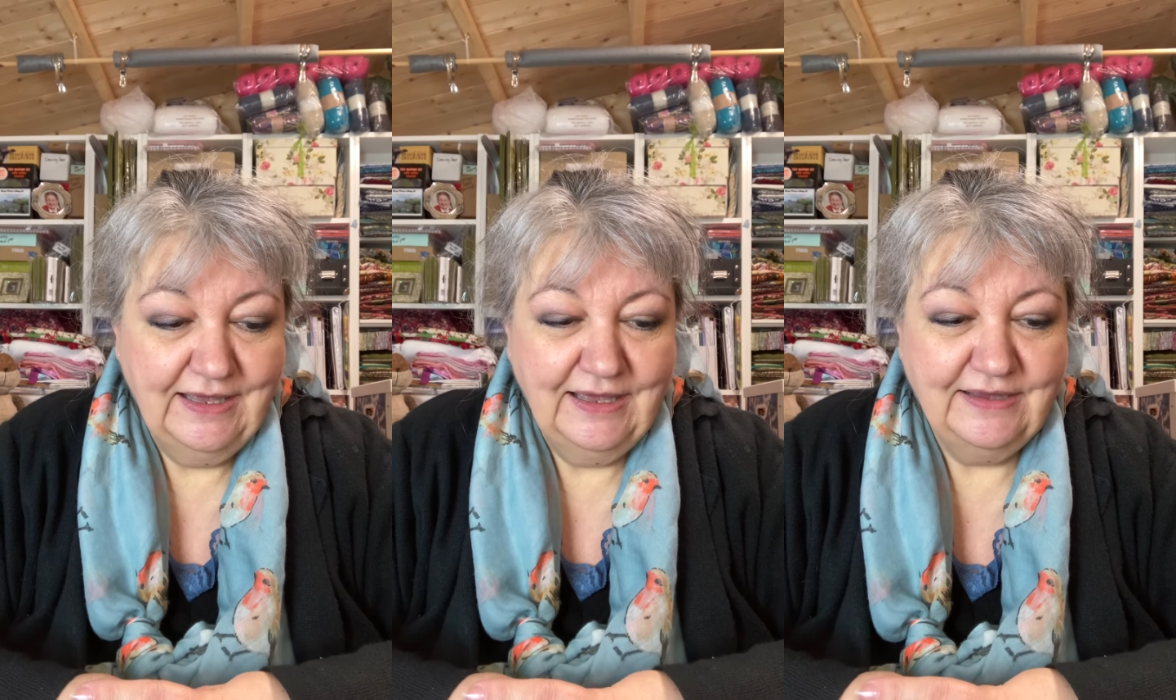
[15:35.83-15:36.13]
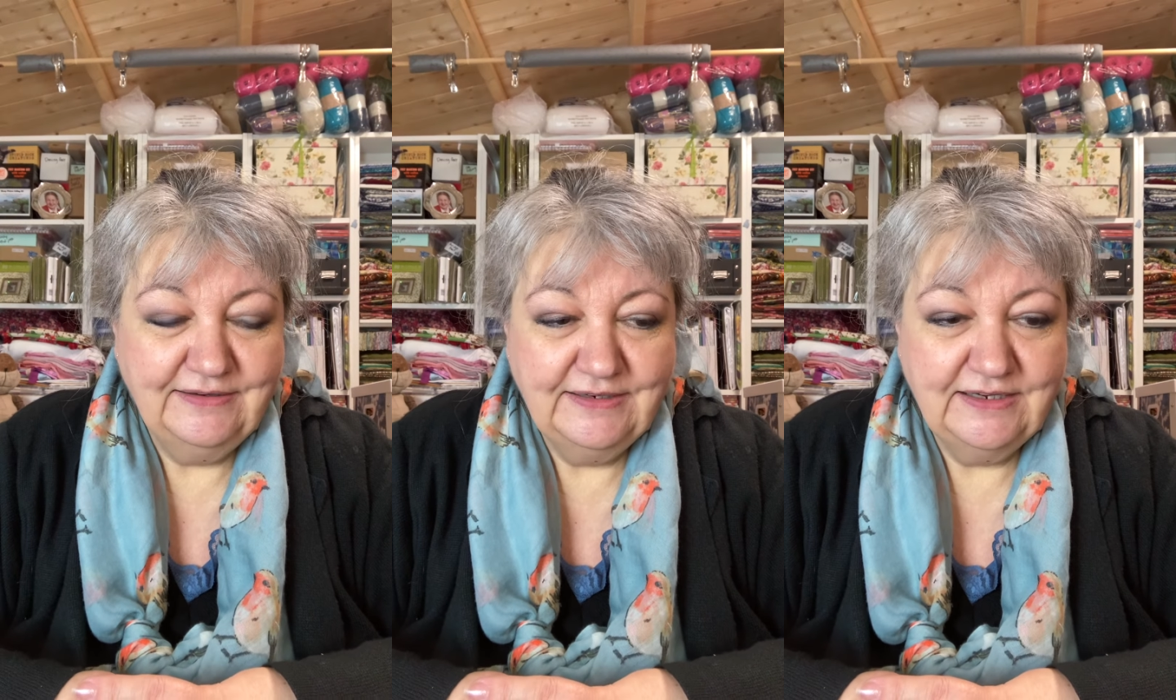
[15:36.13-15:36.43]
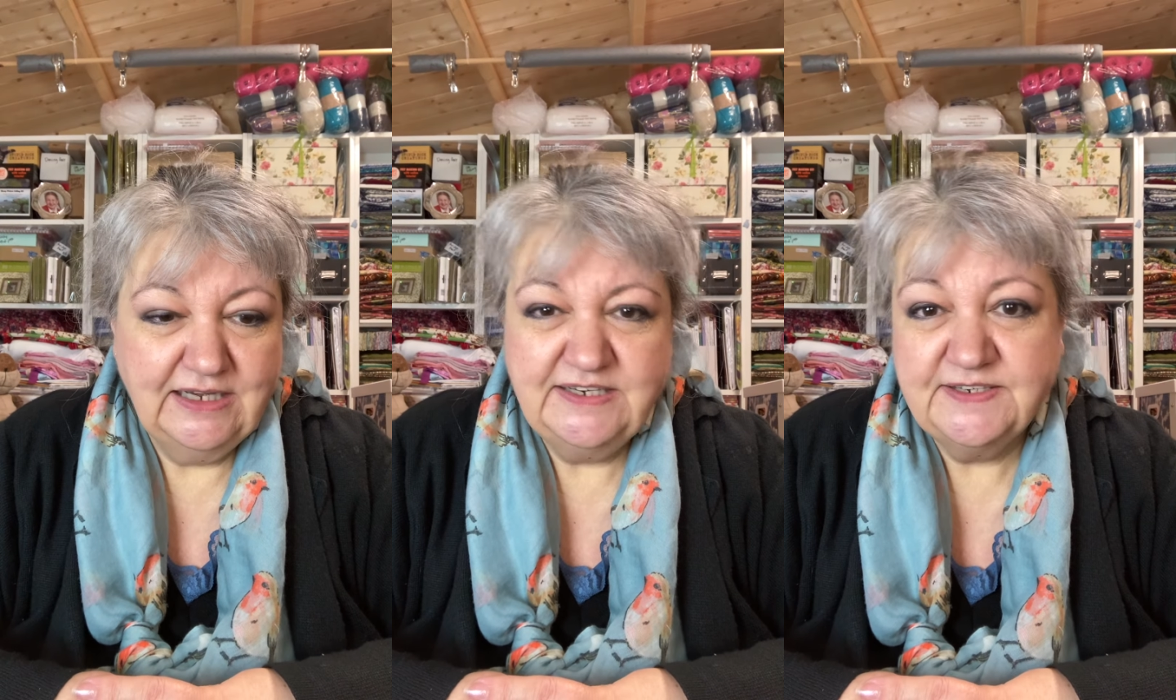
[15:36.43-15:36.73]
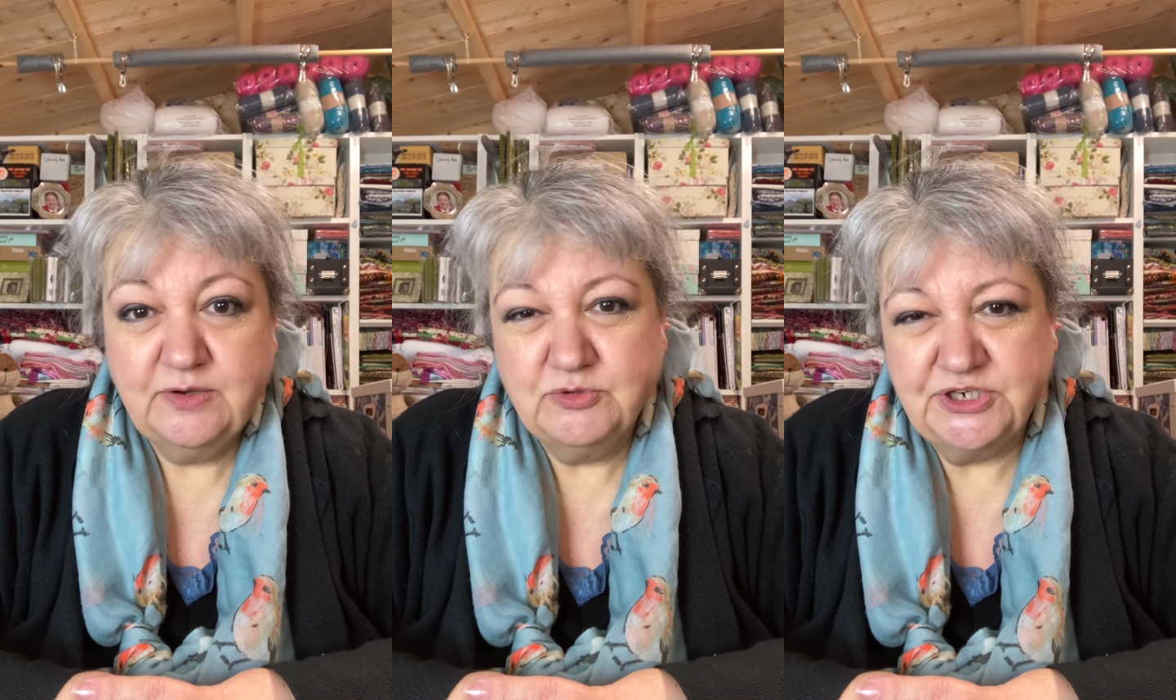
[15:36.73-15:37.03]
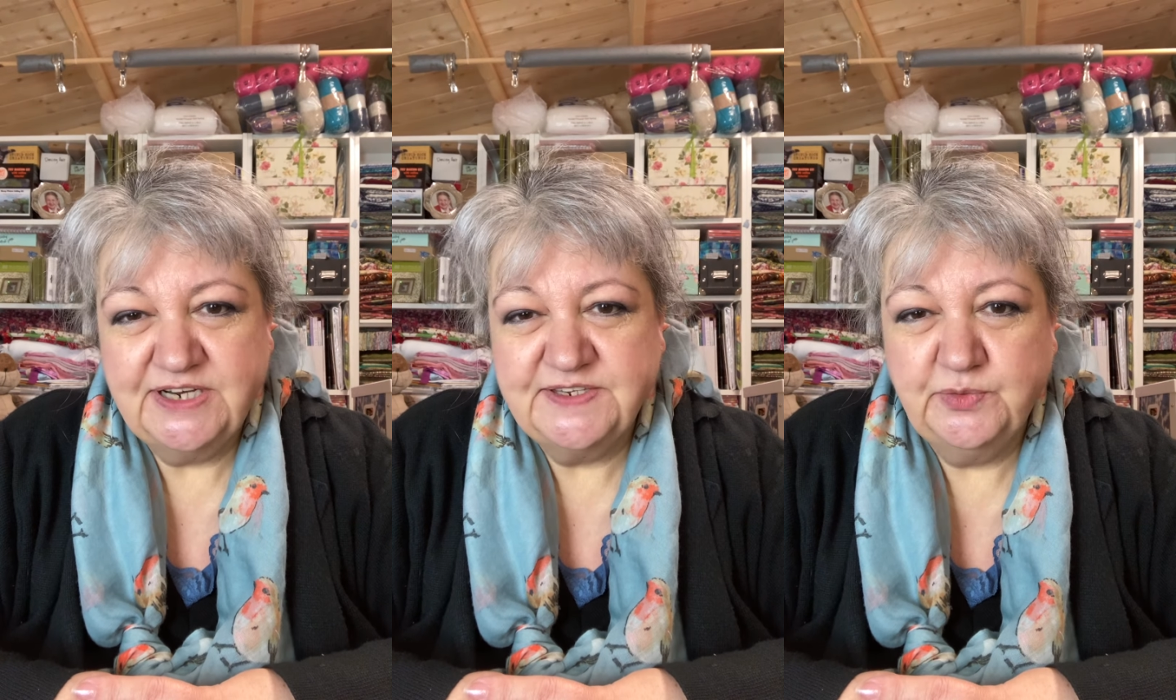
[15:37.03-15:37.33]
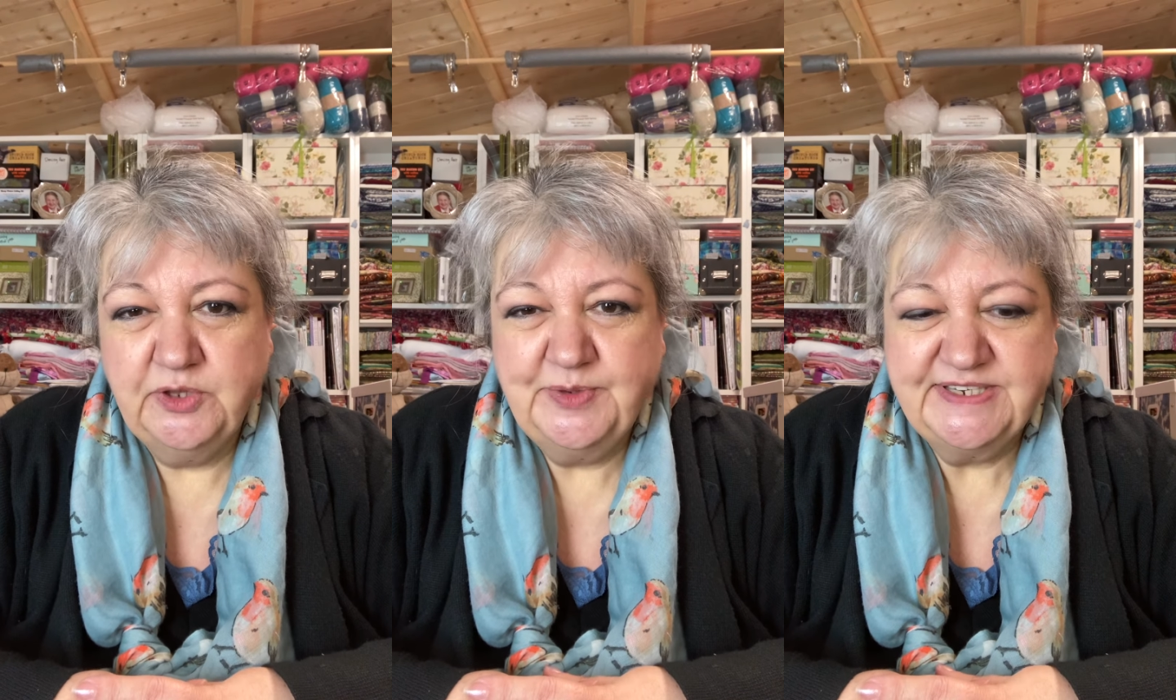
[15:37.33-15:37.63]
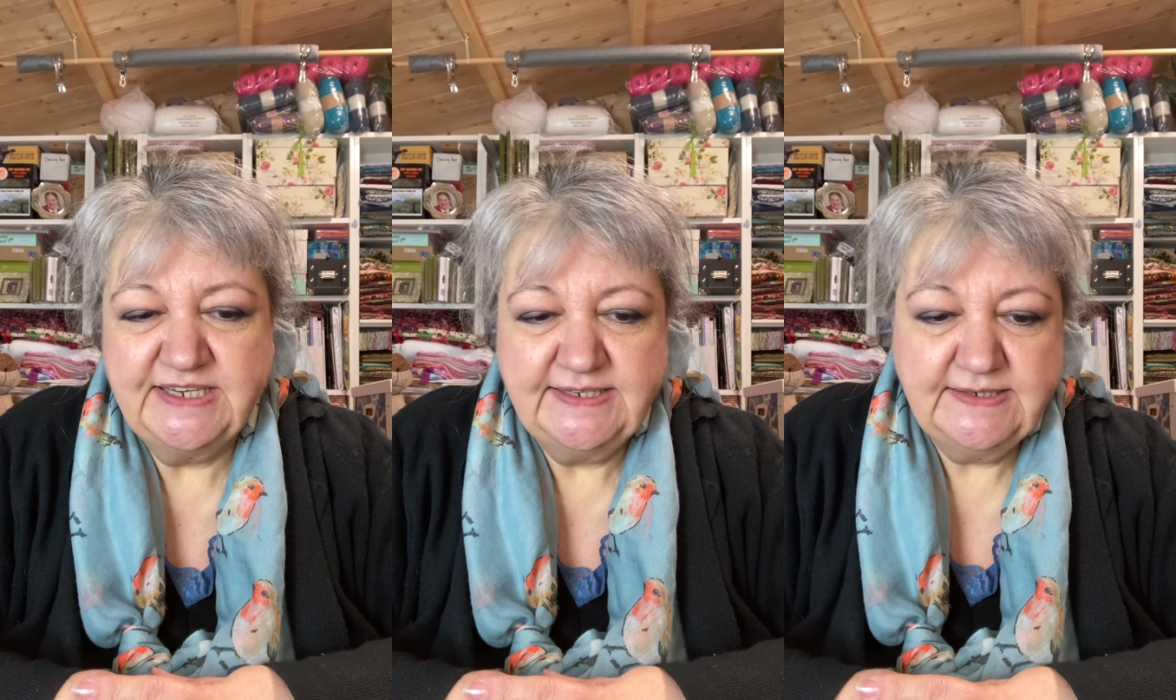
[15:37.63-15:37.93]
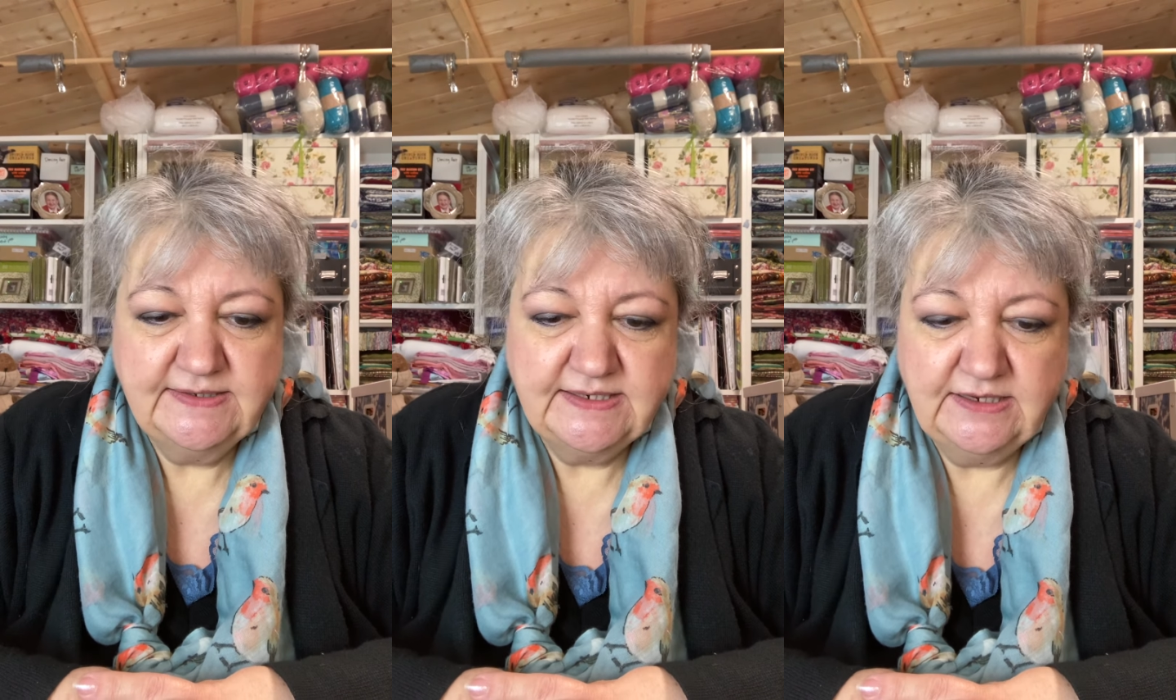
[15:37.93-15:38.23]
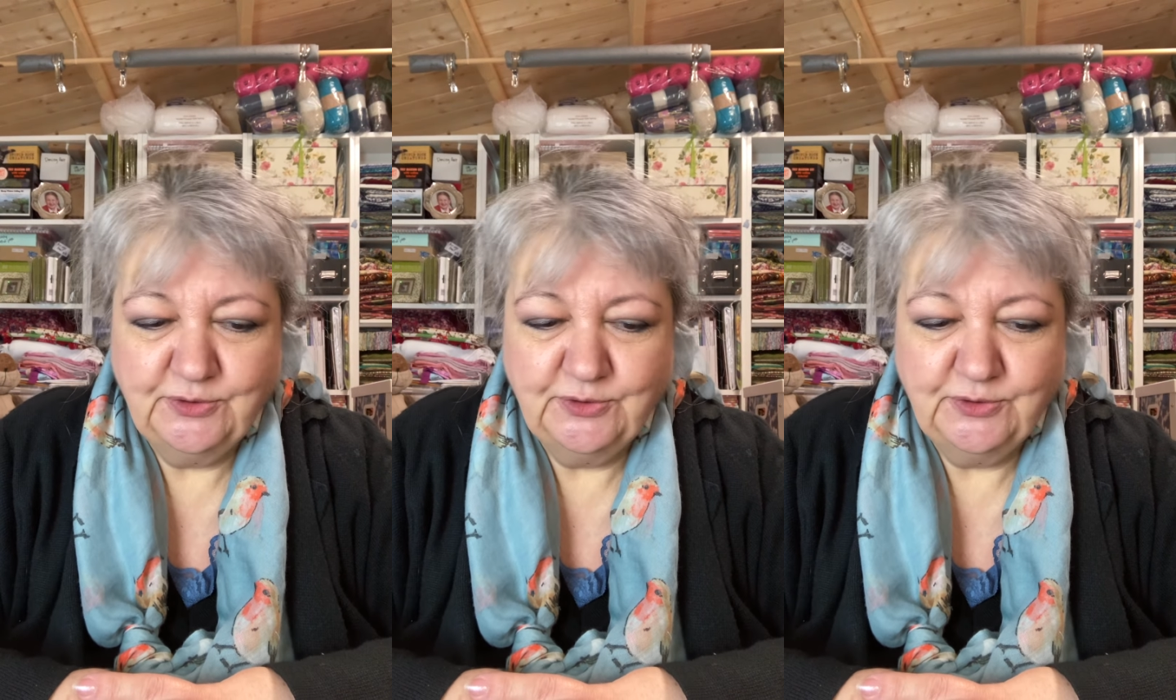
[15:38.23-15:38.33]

And it's so much nicer with a biscuit, isn't it?